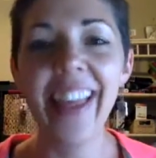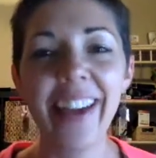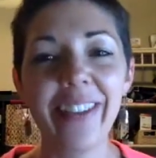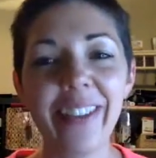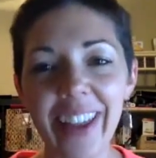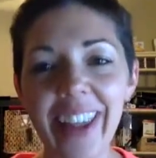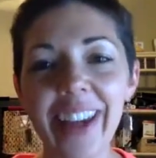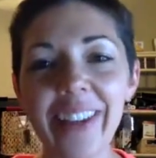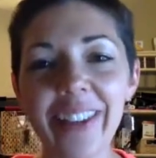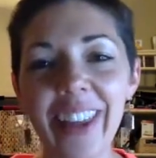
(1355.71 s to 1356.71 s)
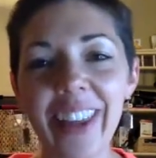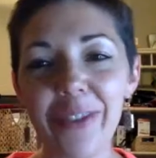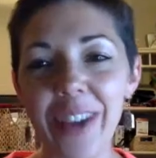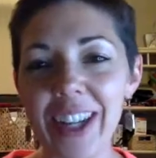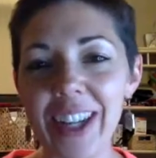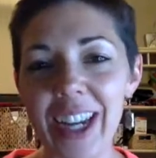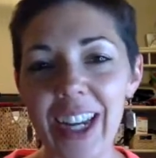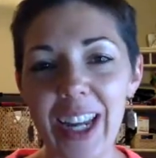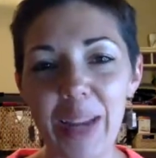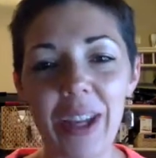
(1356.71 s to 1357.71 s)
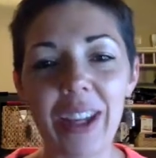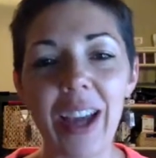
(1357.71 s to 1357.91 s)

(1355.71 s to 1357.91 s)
A really, really funny dynamic.